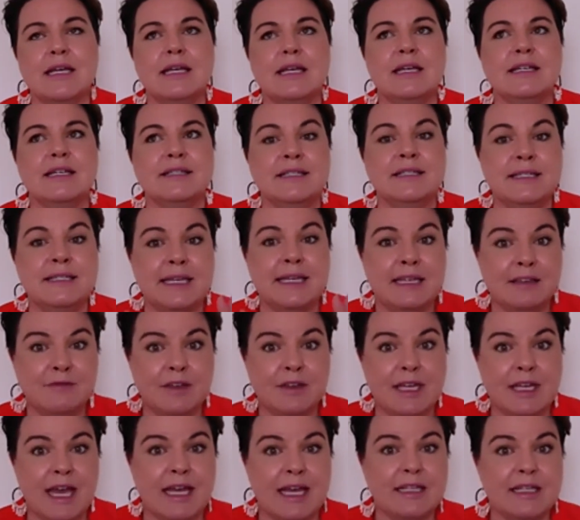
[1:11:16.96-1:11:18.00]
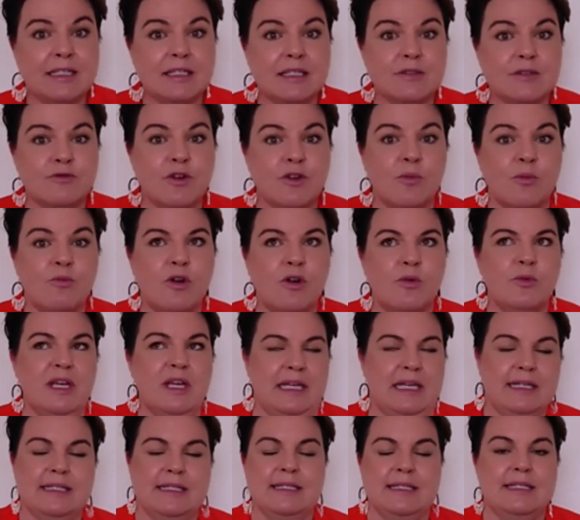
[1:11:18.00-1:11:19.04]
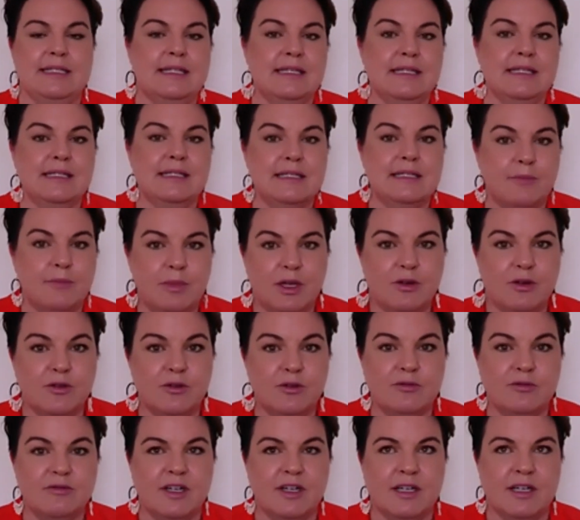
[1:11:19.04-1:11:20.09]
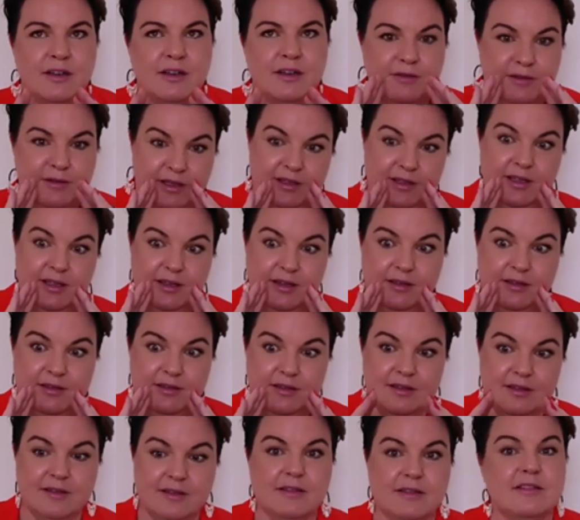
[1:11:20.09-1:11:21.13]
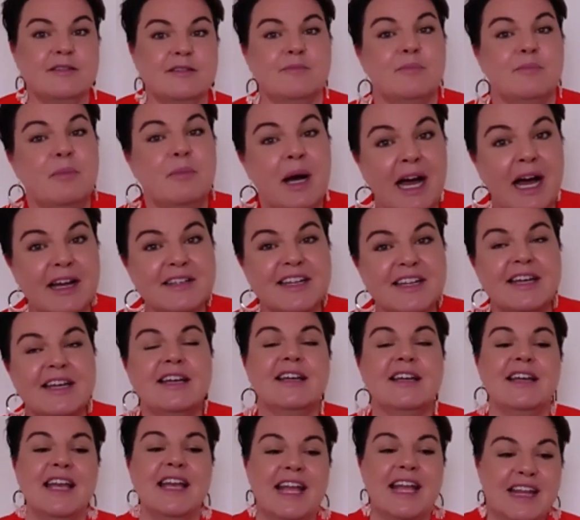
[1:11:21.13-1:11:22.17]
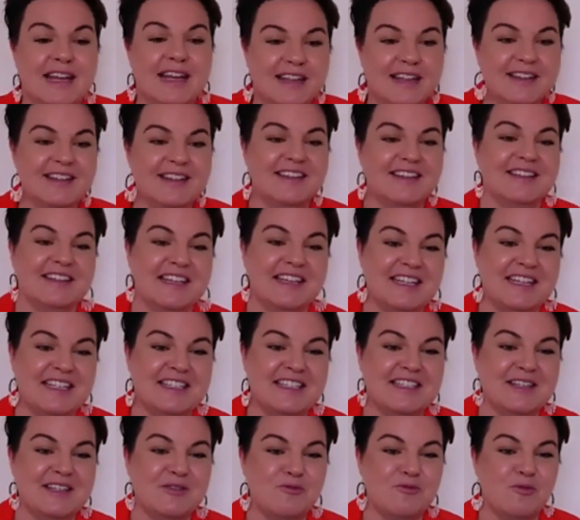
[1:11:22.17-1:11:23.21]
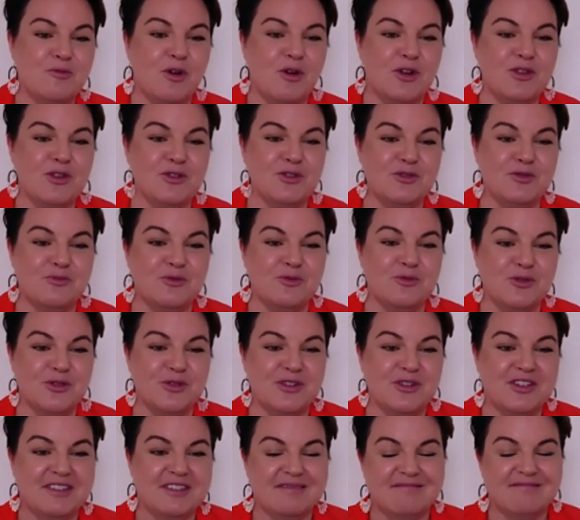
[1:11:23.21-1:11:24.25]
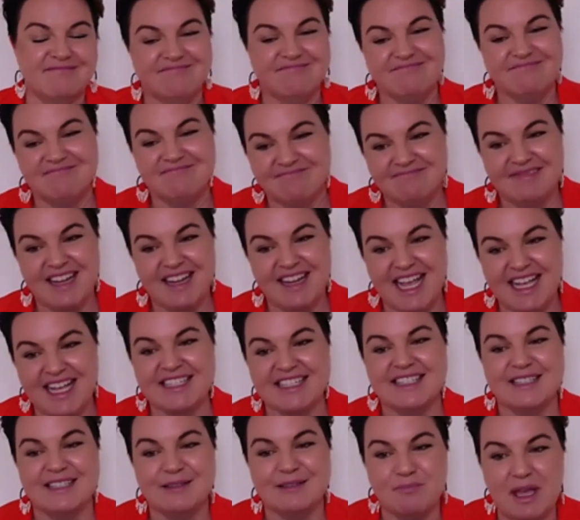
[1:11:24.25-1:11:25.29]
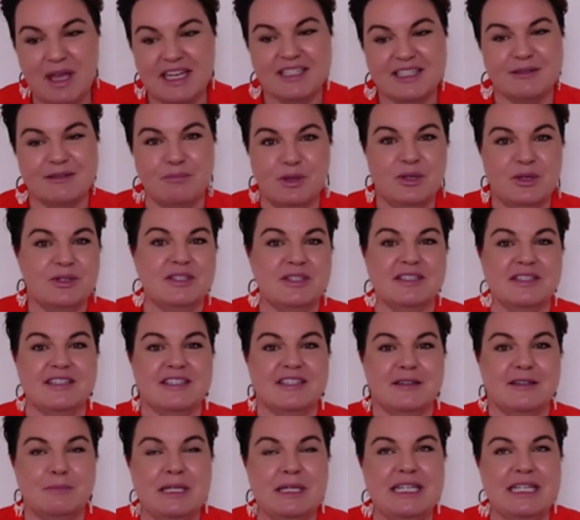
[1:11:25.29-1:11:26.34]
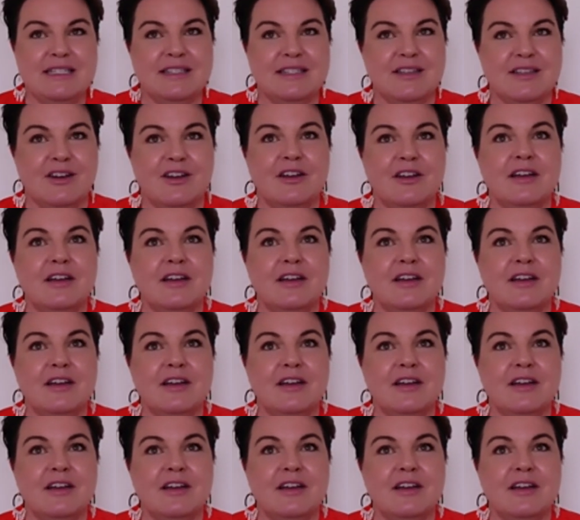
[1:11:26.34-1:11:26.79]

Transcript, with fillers: deviates from what we consider typical. I don't think that exists, but anything that isn't what you would expect a person to be. So,